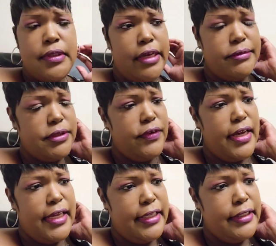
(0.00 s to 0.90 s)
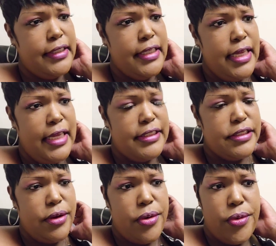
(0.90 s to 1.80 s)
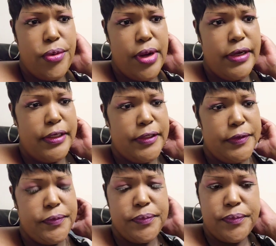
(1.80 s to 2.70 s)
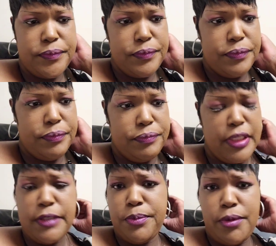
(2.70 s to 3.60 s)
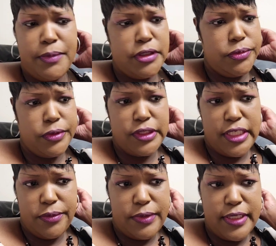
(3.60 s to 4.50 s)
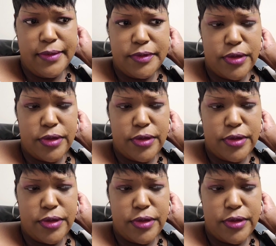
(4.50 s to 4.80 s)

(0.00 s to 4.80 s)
That was fine. And so that pretty much was it with him.